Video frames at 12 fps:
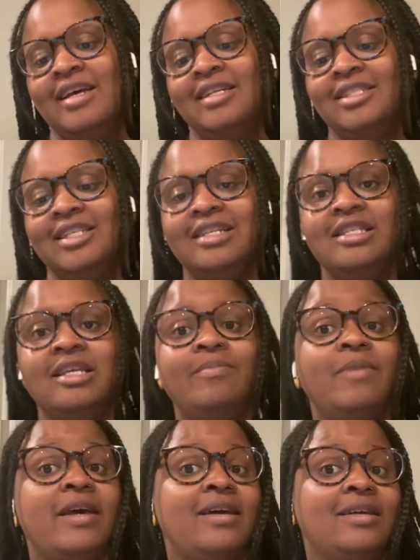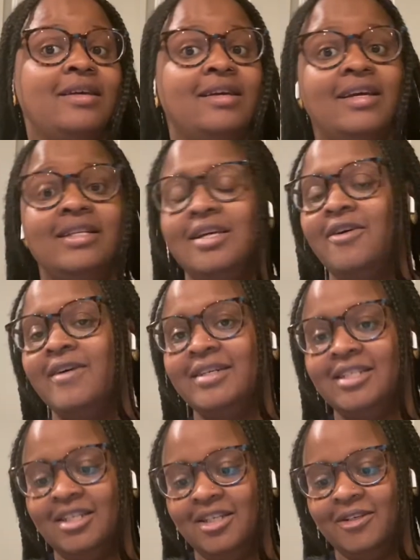Chilling in bed isn't hard
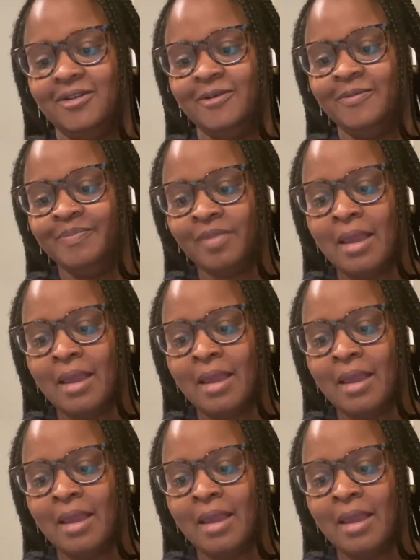to do,